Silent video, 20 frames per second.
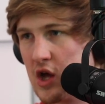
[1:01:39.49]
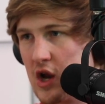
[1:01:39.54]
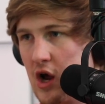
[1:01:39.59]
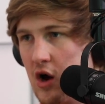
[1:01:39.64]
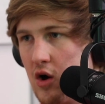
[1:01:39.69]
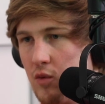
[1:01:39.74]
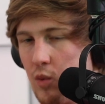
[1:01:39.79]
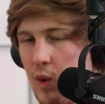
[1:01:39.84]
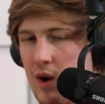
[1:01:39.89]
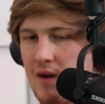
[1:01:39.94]
You
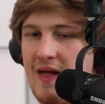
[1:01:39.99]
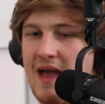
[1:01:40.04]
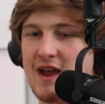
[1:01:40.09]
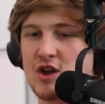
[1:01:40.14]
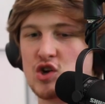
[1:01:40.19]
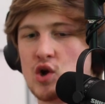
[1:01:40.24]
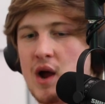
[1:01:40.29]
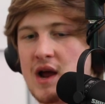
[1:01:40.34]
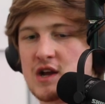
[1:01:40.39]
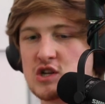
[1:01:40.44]
know, where
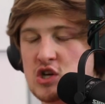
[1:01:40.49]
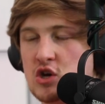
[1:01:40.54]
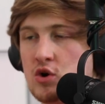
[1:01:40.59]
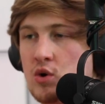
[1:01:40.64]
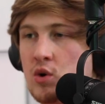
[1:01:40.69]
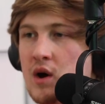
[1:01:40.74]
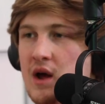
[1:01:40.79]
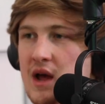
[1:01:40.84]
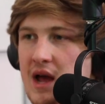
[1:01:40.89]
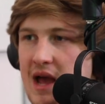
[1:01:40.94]
like Shrek
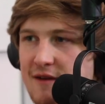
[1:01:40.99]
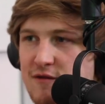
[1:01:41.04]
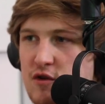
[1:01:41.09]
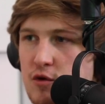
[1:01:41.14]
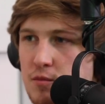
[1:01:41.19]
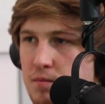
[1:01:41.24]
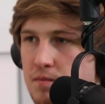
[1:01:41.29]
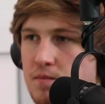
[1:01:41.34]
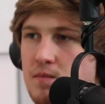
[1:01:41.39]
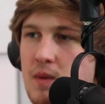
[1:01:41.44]
2, if
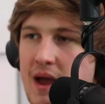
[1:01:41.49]
you